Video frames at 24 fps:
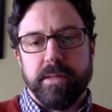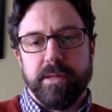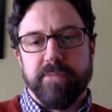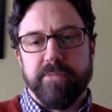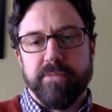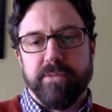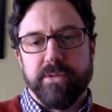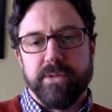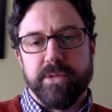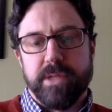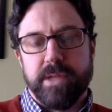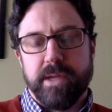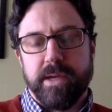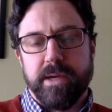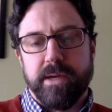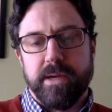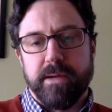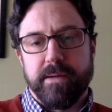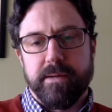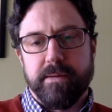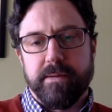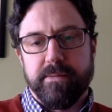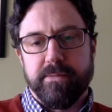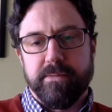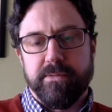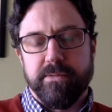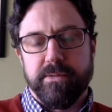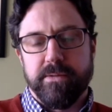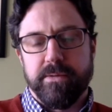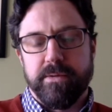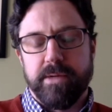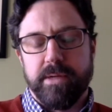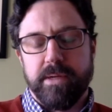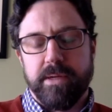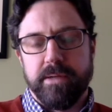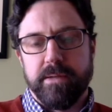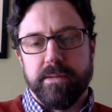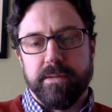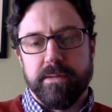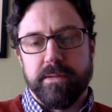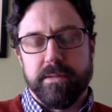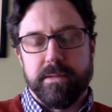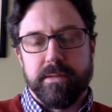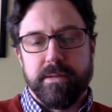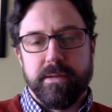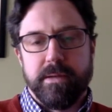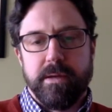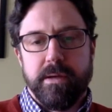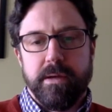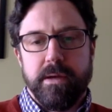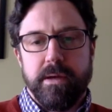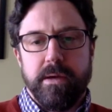leverage that for their needs.